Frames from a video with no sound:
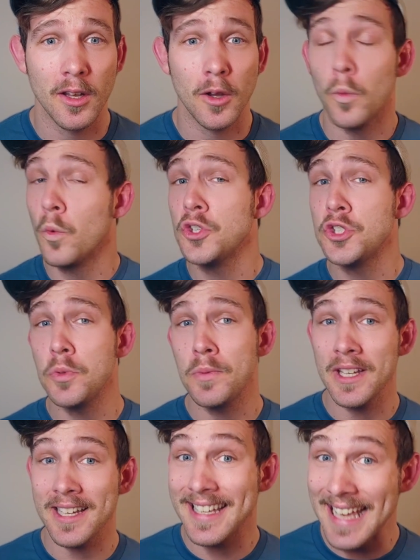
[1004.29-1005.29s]
Would you be
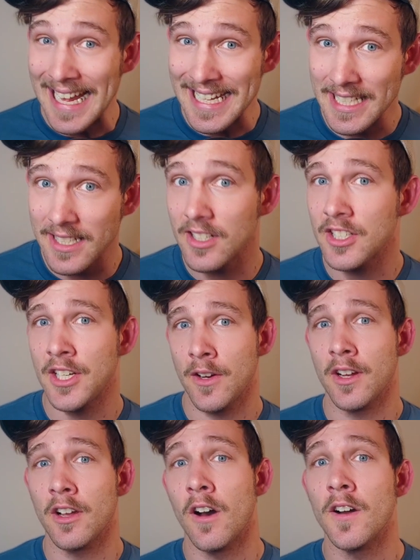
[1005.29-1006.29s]
against
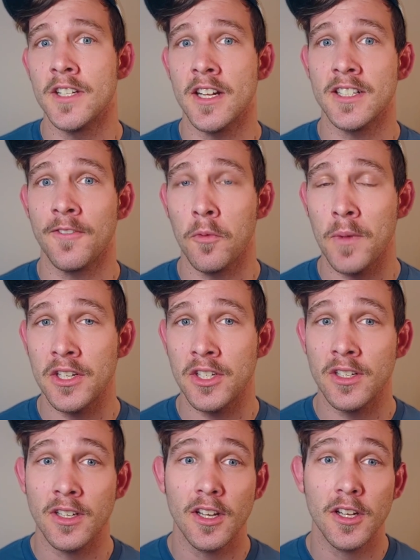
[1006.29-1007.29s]
sharing contact
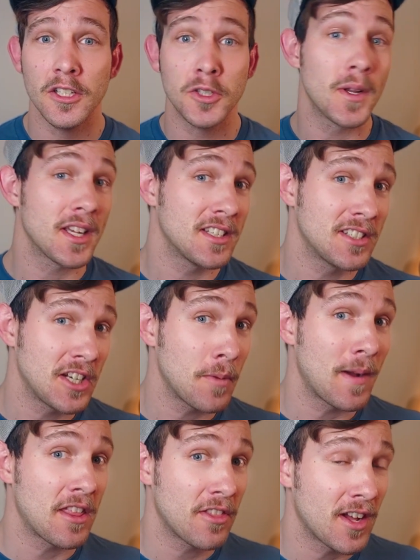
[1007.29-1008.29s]
information so I could share
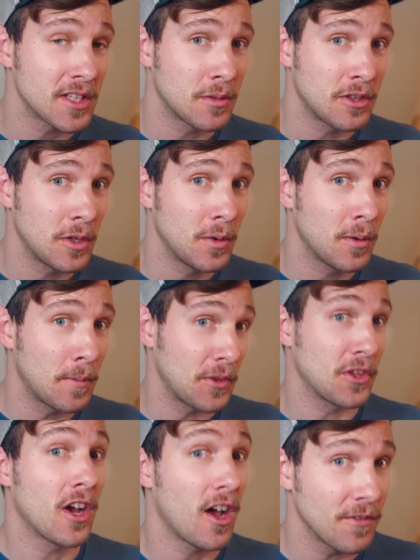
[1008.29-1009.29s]
my thoughts with you about the
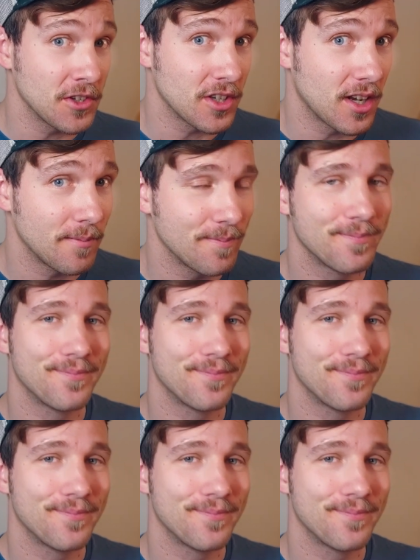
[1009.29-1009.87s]
coffee shop?